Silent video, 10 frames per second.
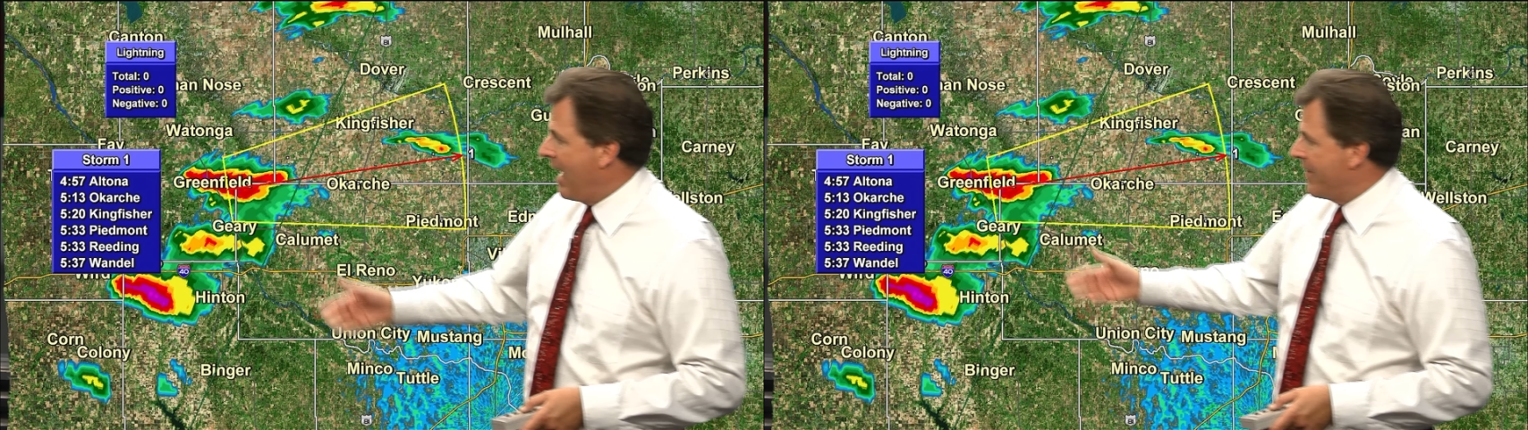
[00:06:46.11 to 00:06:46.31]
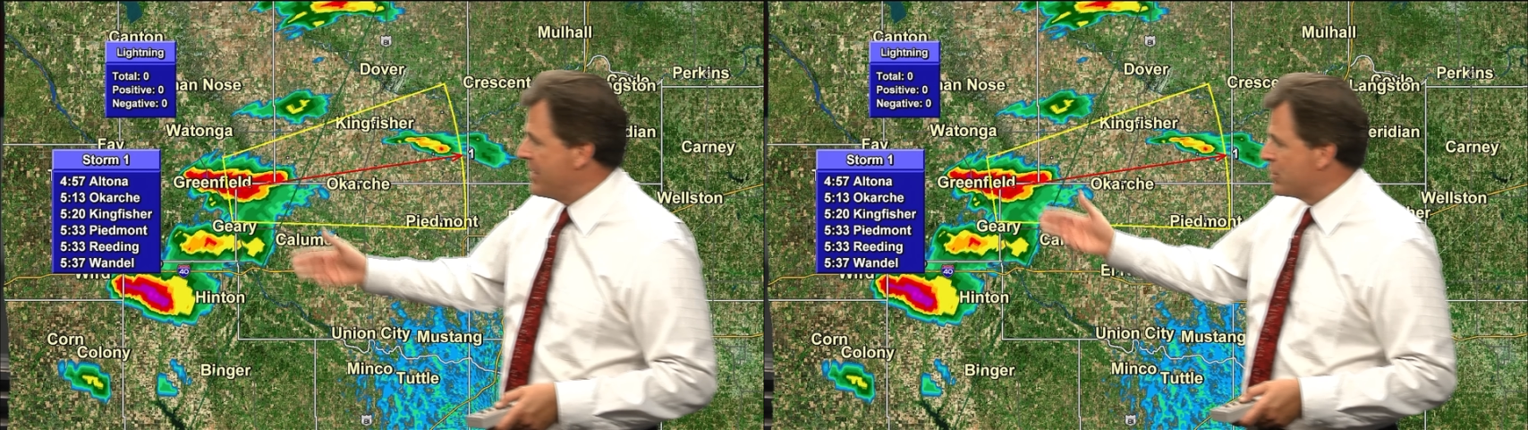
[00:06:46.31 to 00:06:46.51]

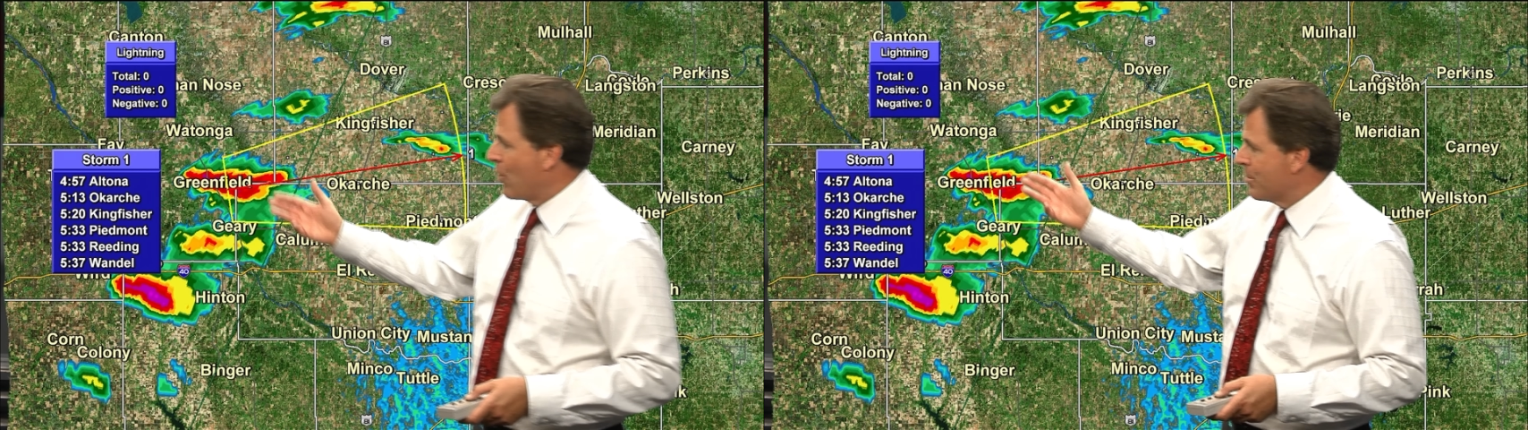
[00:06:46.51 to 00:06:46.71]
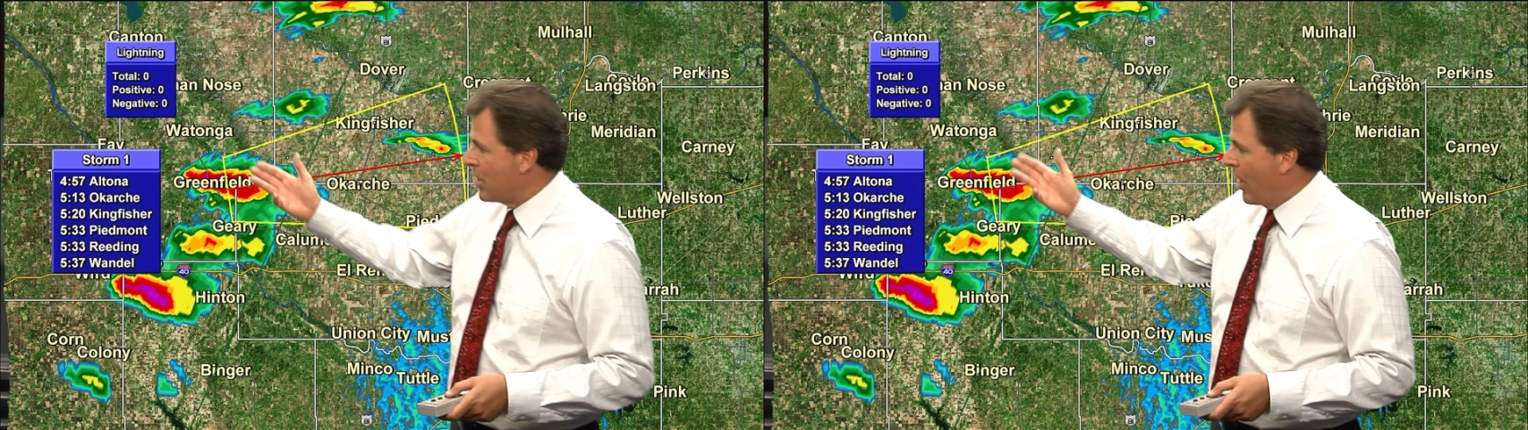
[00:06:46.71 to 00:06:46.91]
Uh, these
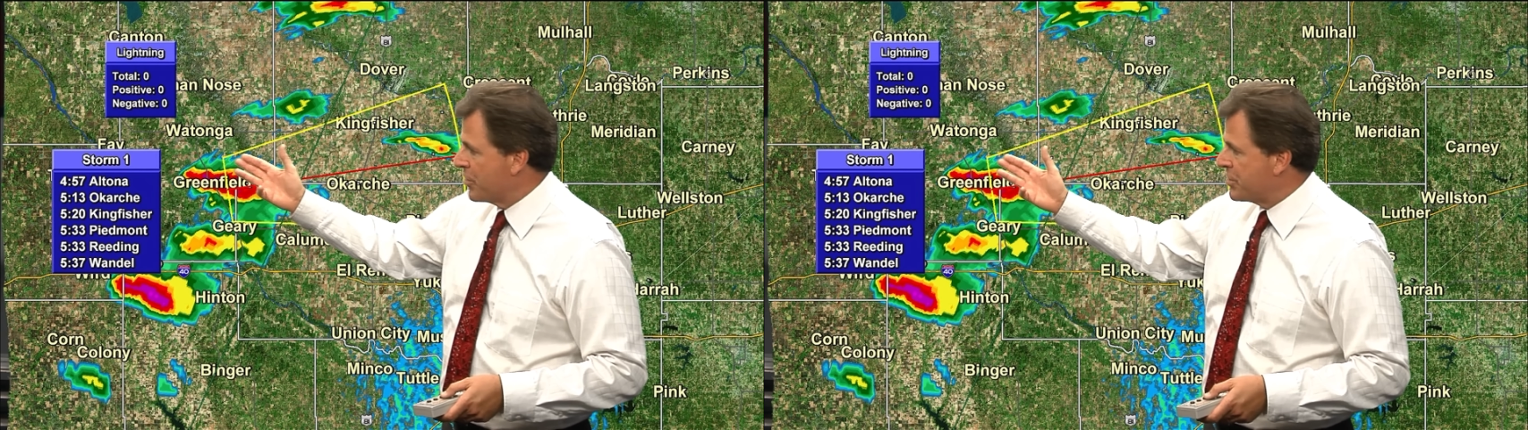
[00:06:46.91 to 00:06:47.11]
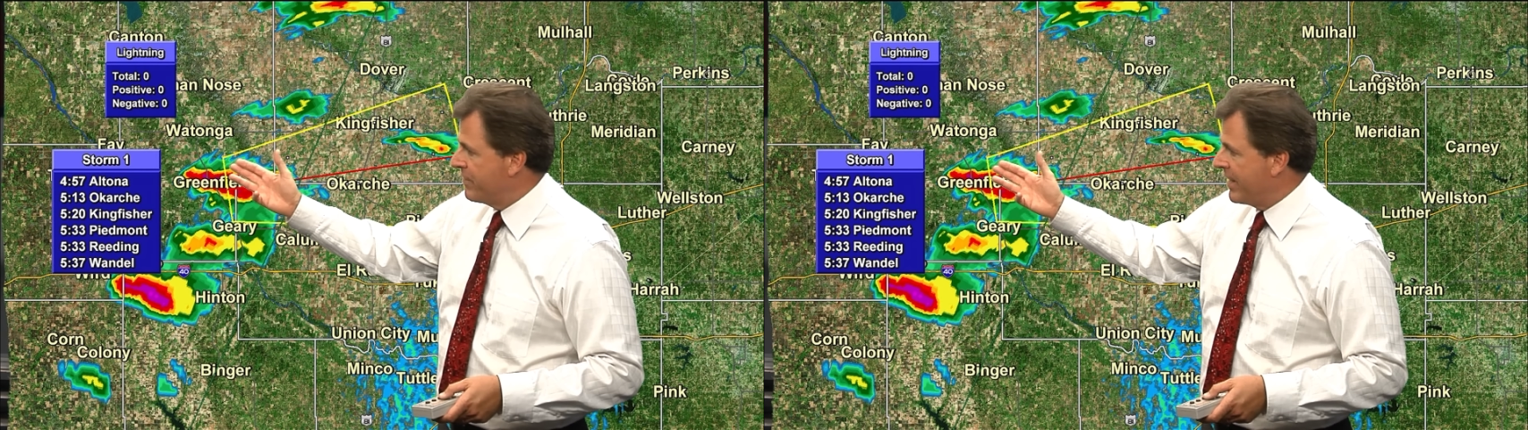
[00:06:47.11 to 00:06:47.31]
storms are
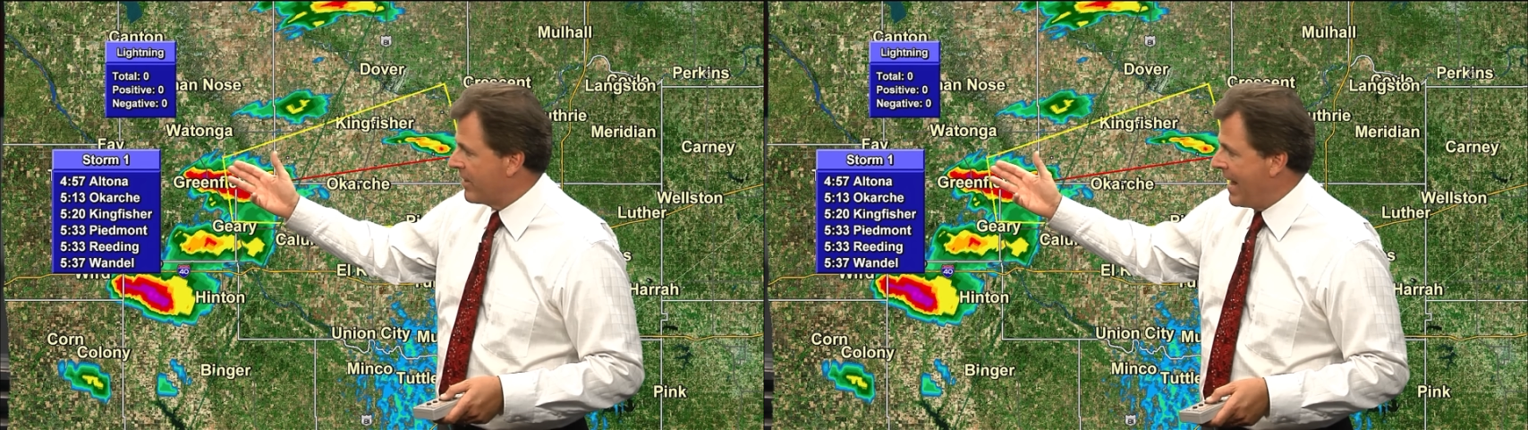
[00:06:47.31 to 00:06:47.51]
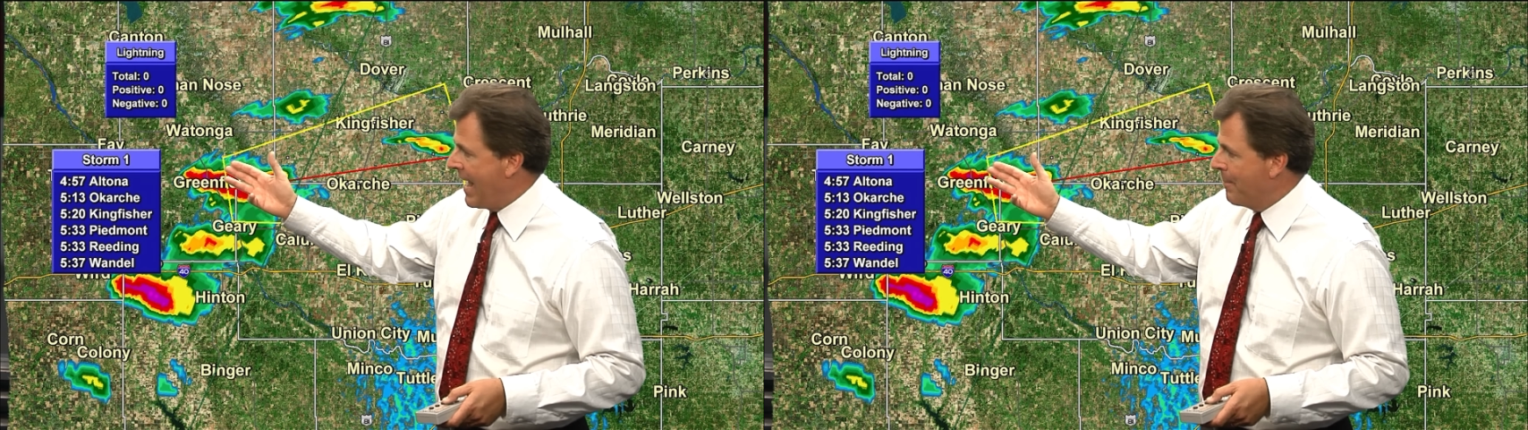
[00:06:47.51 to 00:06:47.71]

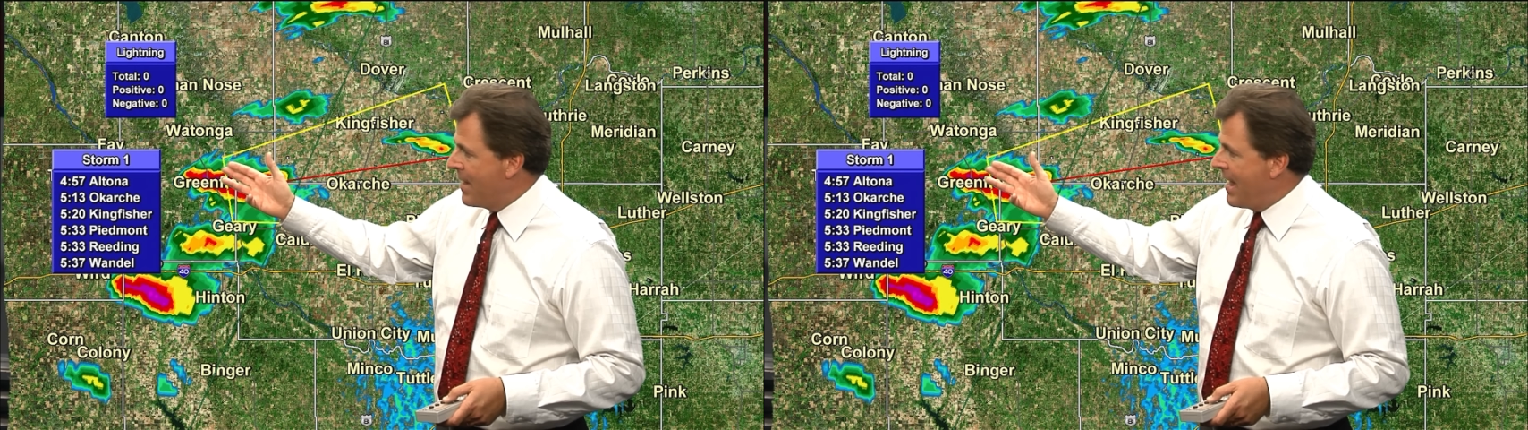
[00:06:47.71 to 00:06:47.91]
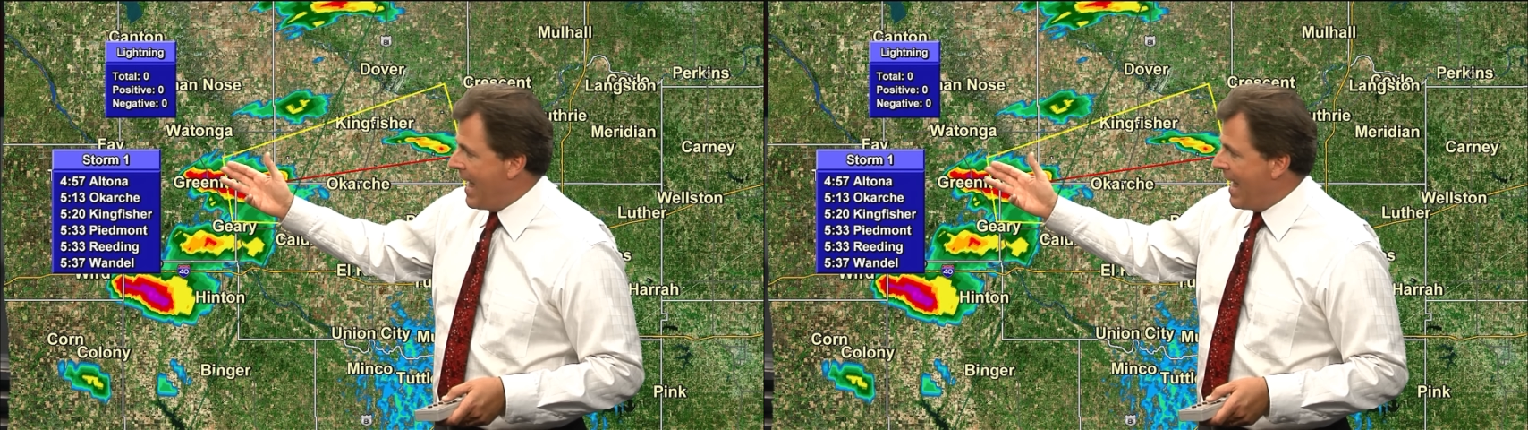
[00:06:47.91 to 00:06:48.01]
severe now